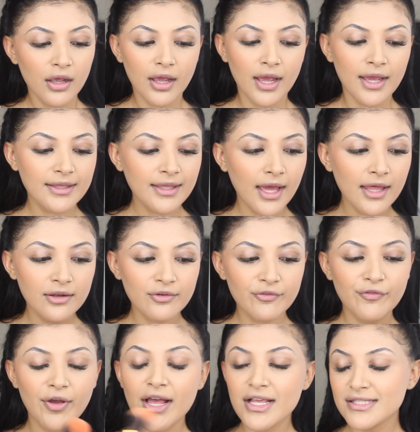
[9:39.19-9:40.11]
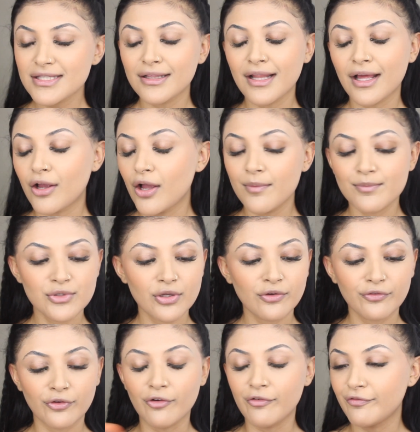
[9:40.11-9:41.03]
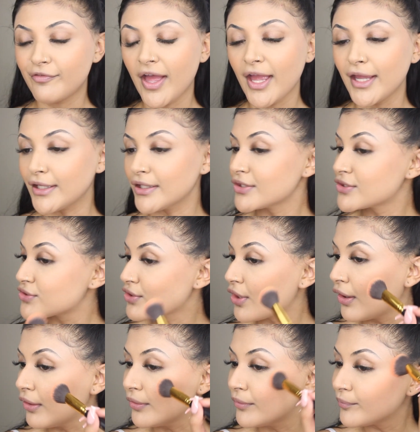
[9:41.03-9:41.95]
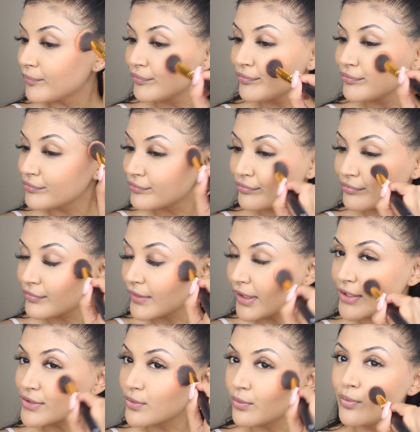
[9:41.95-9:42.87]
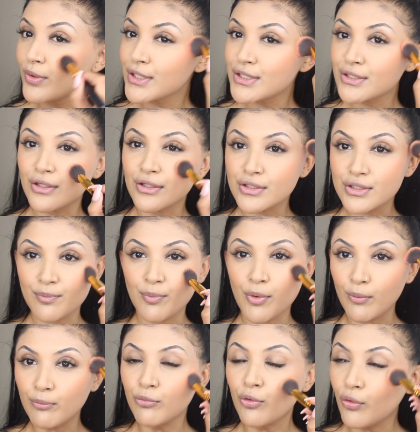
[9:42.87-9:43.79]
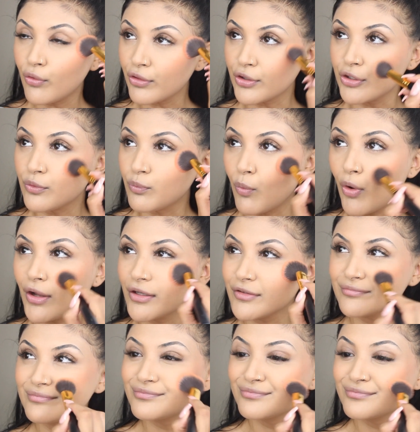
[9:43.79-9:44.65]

Again, the first thing that comes off your face, so it's always good to put more than you want.